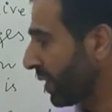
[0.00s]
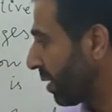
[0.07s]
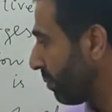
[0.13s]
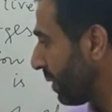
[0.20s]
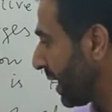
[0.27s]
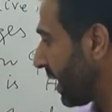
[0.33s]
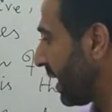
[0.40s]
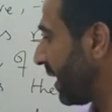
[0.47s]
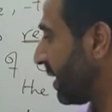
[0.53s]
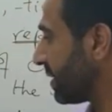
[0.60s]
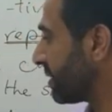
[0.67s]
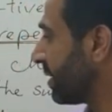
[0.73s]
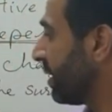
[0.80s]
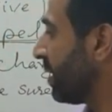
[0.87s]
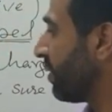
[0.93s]

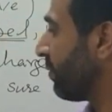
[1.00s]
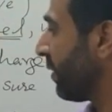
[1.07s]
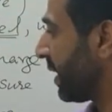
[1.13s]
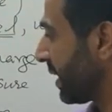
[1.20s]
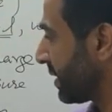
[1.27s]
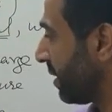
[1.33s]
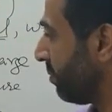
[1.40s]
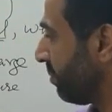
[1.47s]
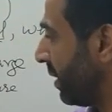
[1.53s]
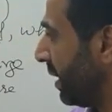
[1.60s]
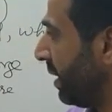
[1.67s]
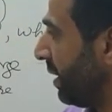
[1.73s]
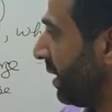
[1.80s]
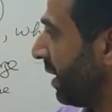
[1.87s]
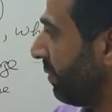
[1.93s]
Because, for example,
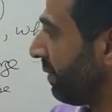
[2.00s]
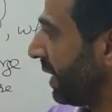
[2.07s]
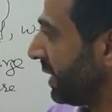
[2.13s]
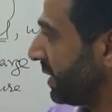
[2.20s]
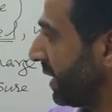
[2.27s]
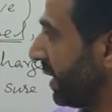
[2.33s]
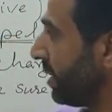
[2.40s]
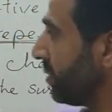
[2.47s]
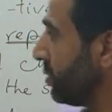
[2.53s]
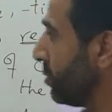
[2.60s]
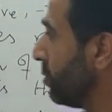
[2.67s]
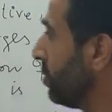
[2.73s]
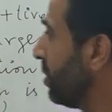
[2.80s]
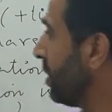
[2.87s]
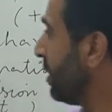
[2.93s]
if I tell
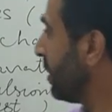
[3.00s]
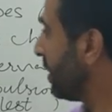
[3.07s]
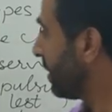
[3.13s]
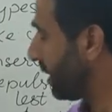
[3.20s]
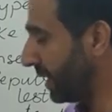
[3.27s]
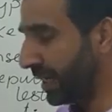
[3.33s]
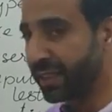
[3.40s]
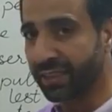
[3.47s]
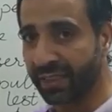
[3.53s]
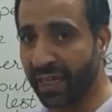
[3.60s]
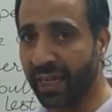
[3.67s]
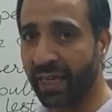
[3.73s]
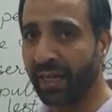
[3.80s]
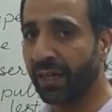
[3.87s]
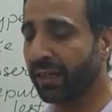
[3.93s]
you, let's
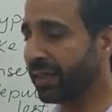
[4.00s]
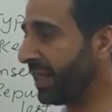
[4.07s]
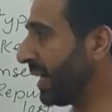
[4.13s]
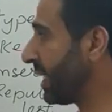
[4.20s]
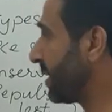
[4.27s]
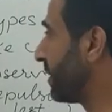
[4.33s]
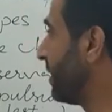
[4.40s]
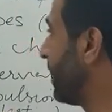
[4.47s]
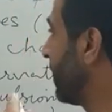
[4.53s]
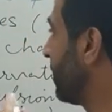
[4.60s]
say that there